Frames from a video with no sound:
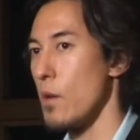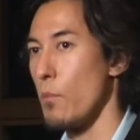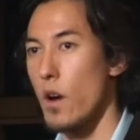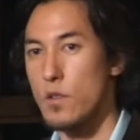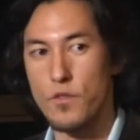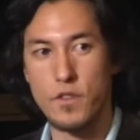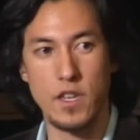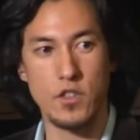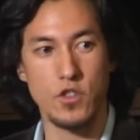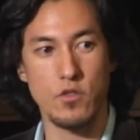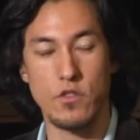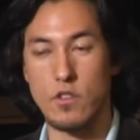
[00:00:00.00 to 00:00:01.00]
Martin Luther King
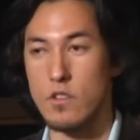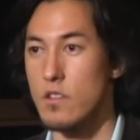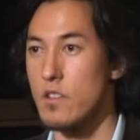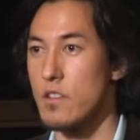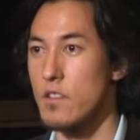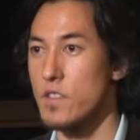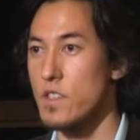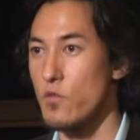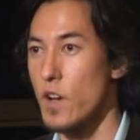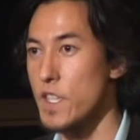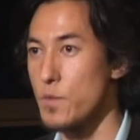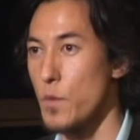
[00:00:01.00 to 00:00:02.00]
Jr., Civil
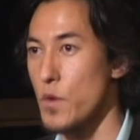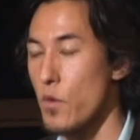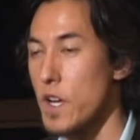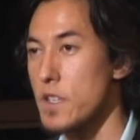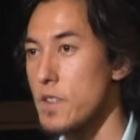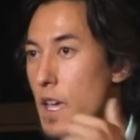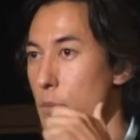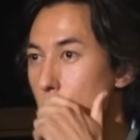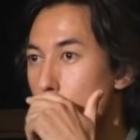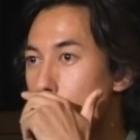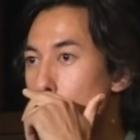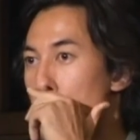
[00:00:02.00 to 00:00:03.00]
Rights Movement, great example.
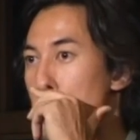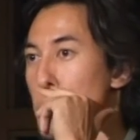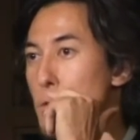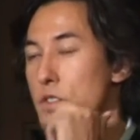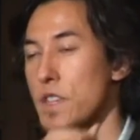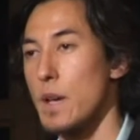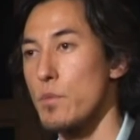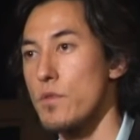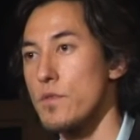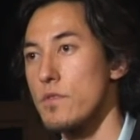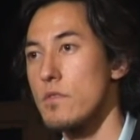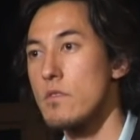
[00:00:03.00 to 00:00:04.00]
What are other
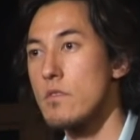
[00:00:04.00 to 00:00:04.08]
examples?